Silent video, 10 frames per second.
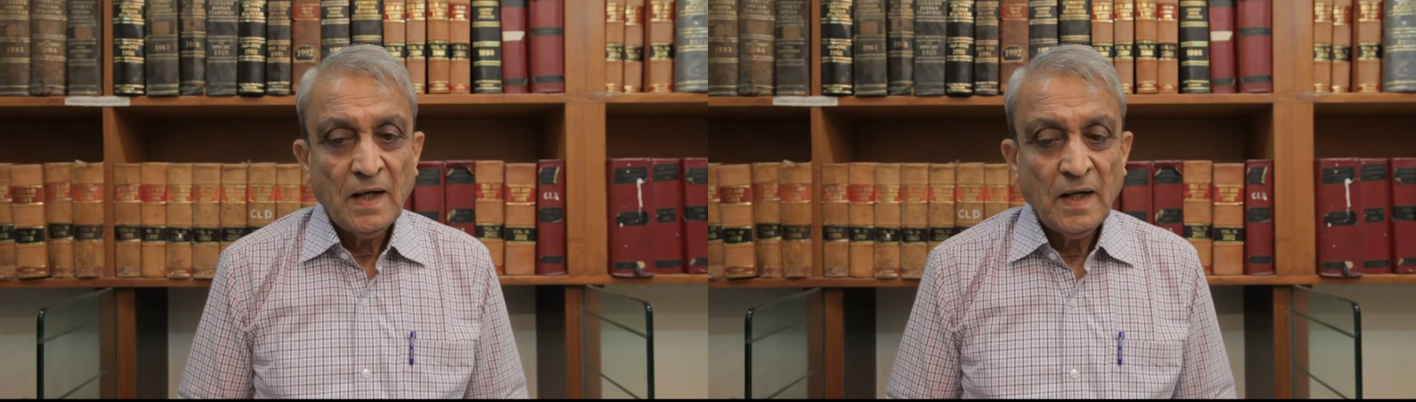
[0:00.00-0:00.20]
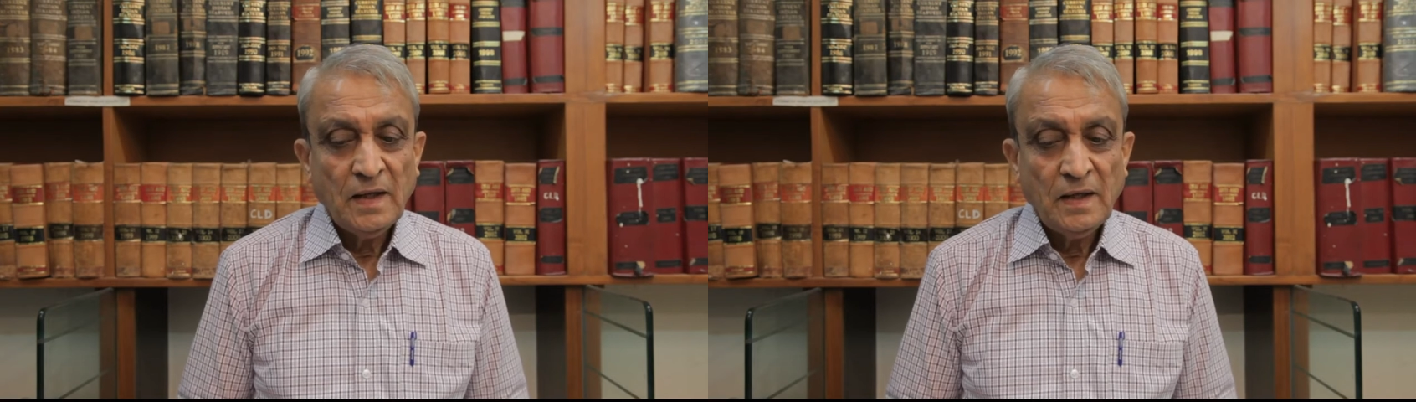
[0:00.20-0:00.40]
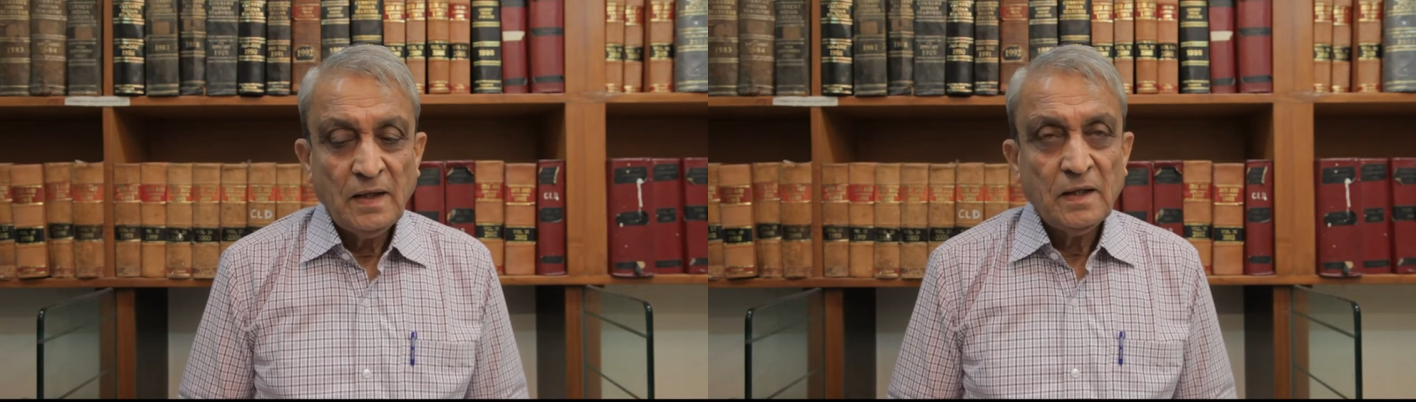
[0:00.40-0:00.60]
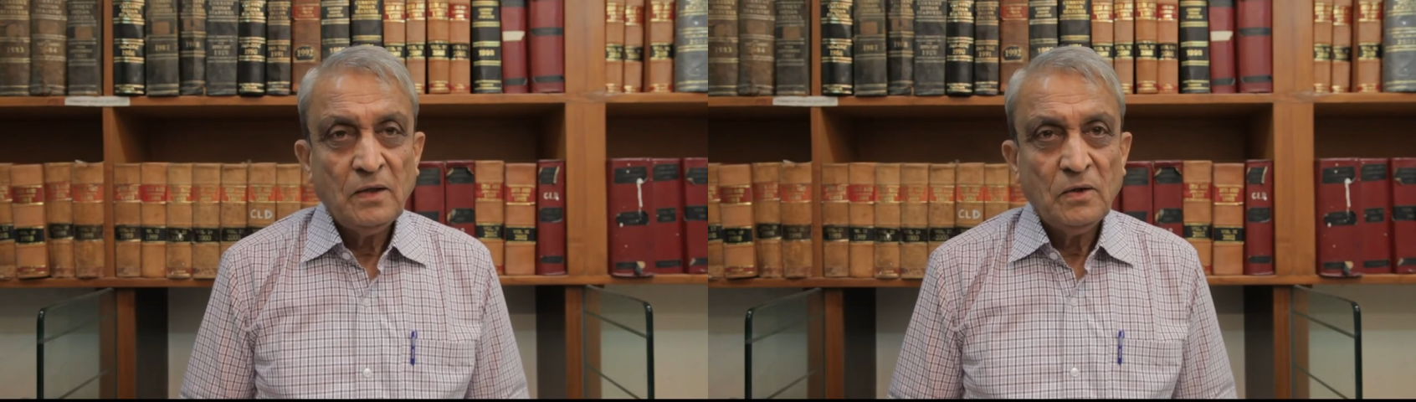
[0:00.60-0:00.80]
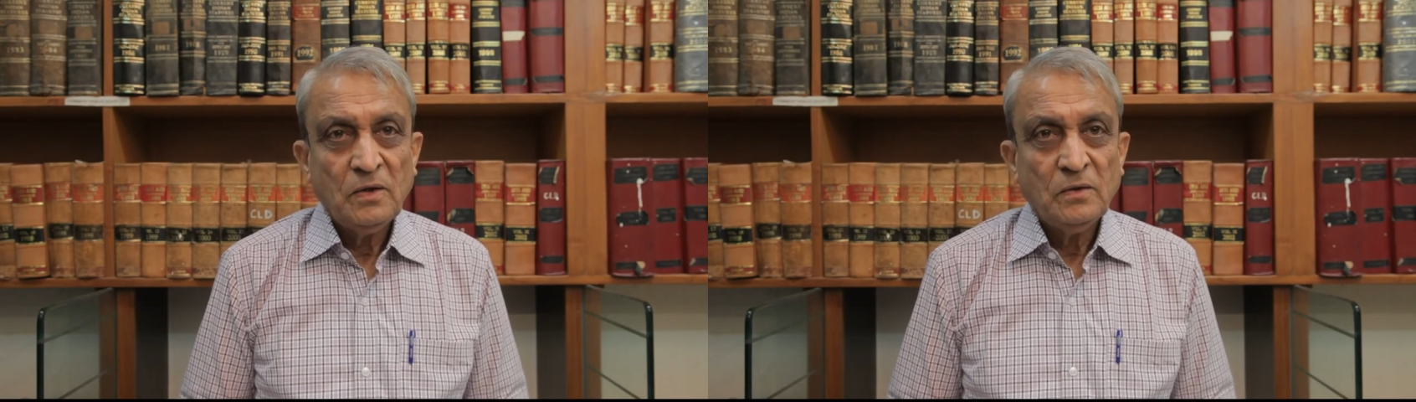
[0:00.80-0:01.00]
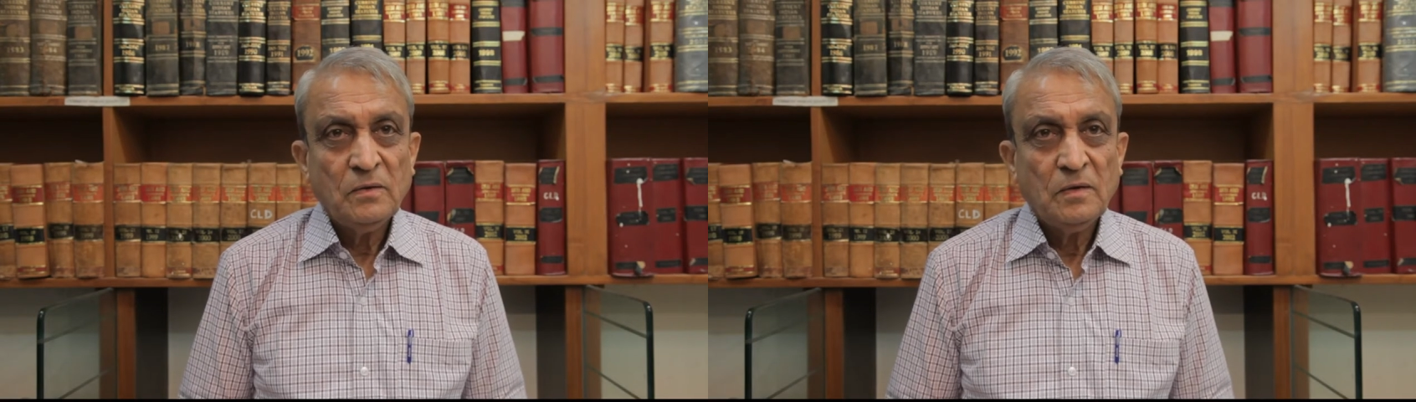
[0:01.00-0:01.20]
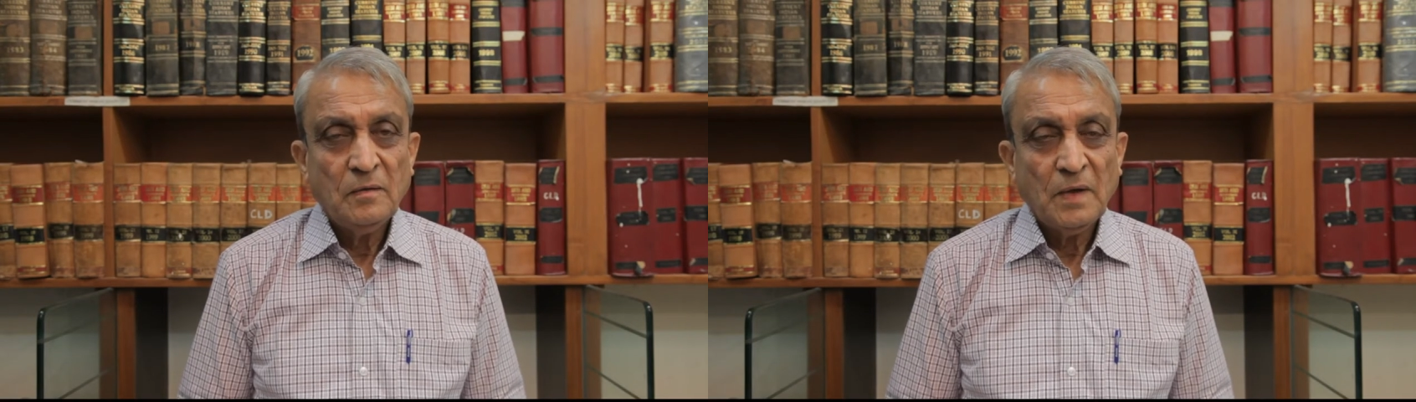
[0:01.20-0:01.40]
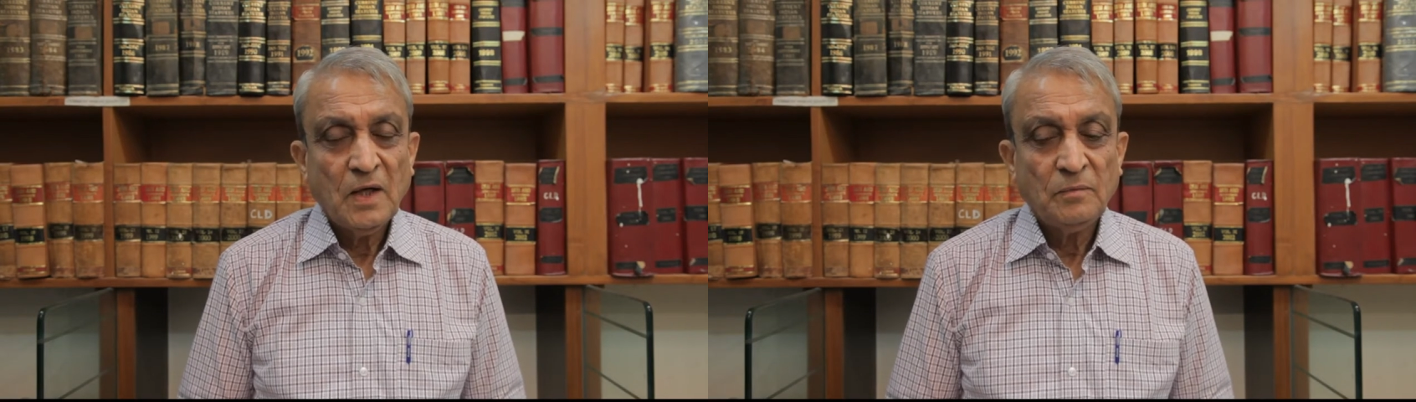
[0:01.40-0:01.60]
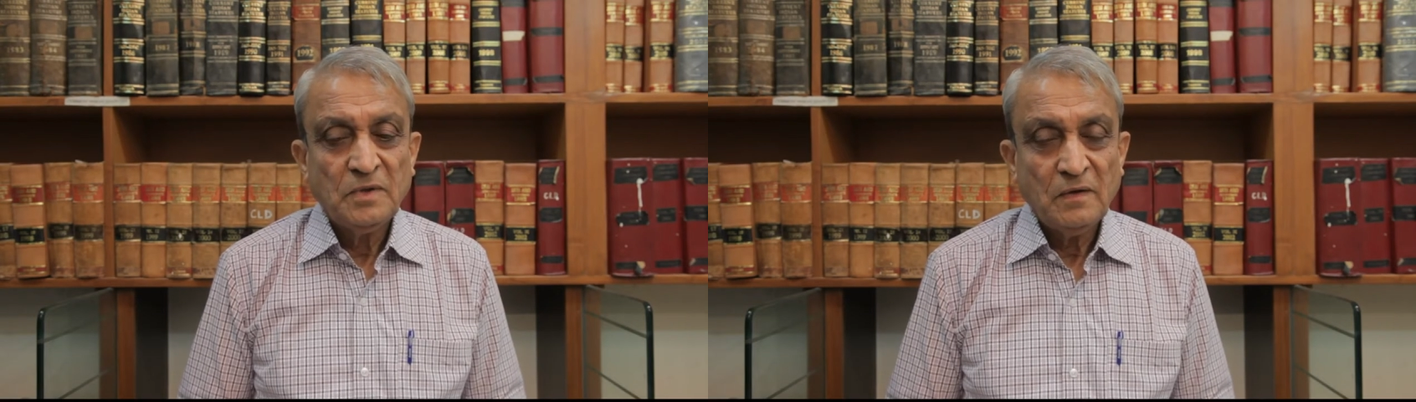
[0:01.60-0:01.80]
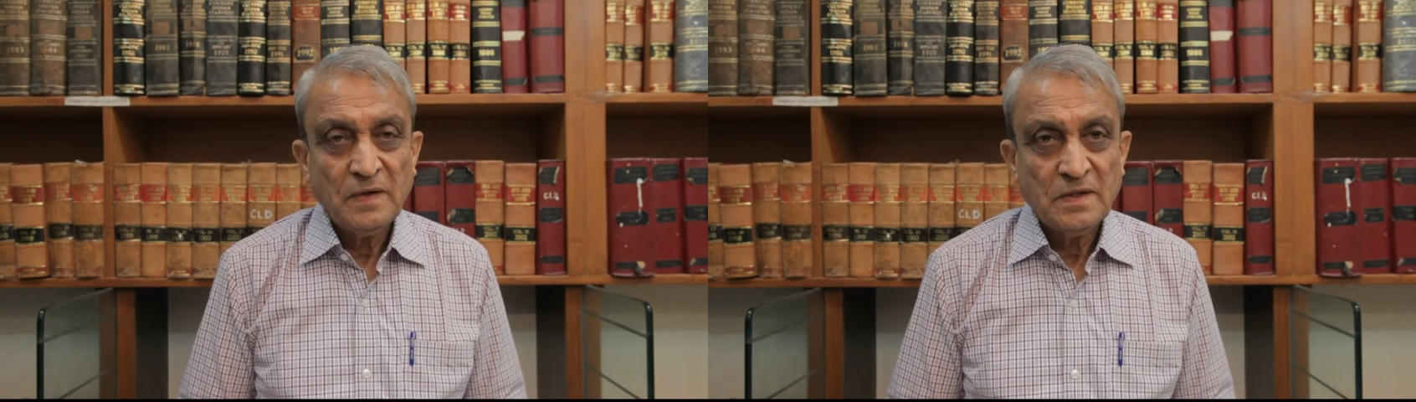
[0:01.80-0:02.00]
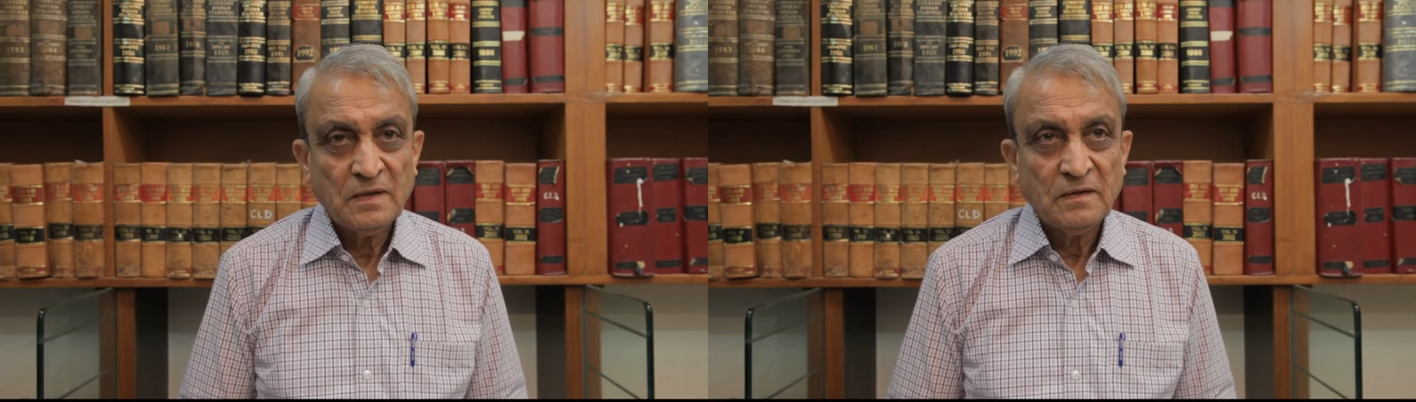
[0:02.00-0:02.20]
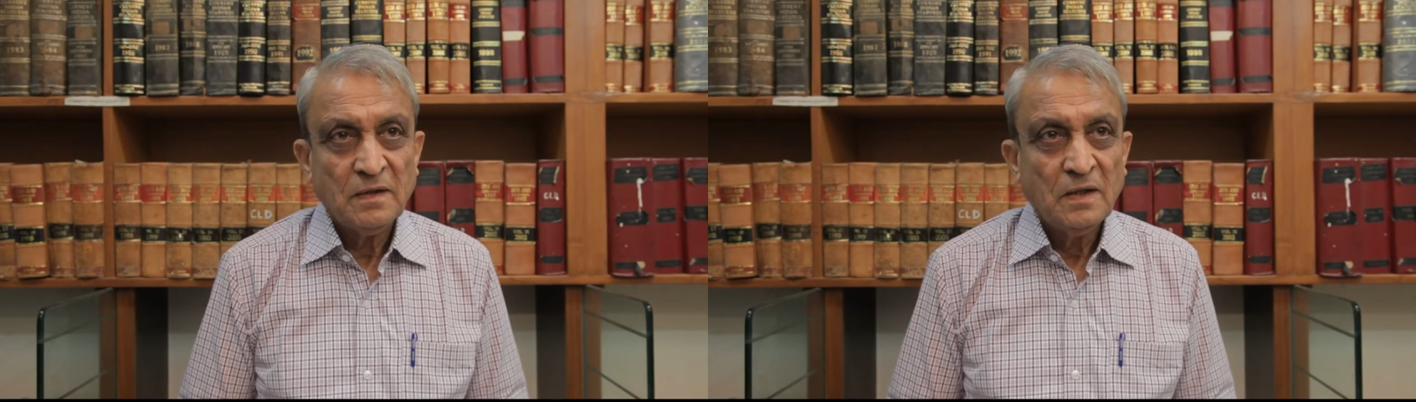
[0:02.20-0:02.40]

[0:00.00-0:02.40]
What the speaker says: I intend to give my observations